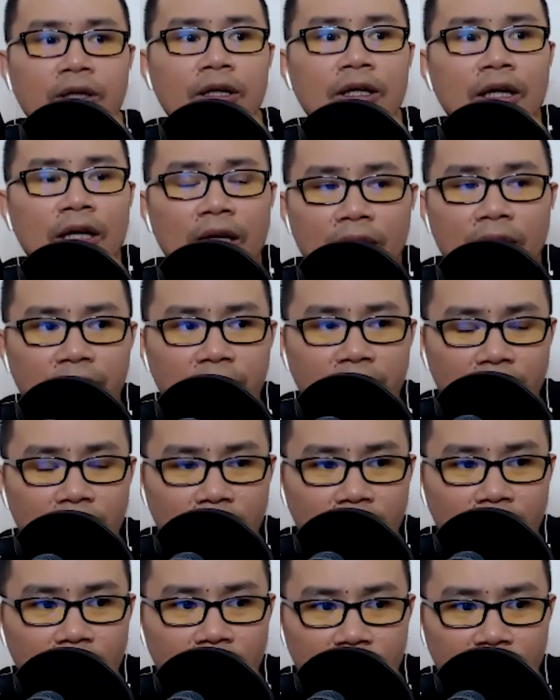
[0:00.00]

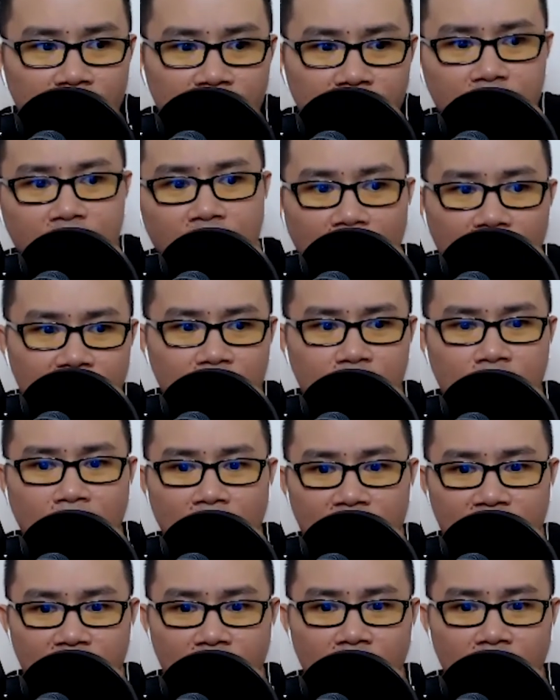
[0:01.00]
If you have a
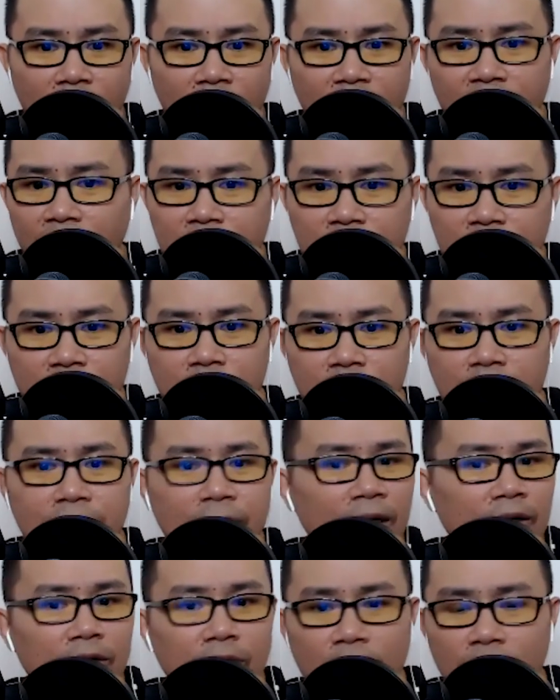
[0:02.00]
bad friendship
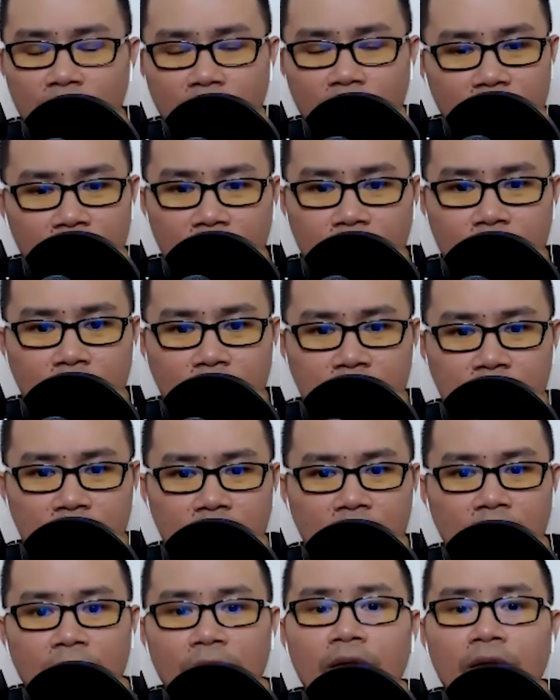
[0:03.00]
that gonna keep using it,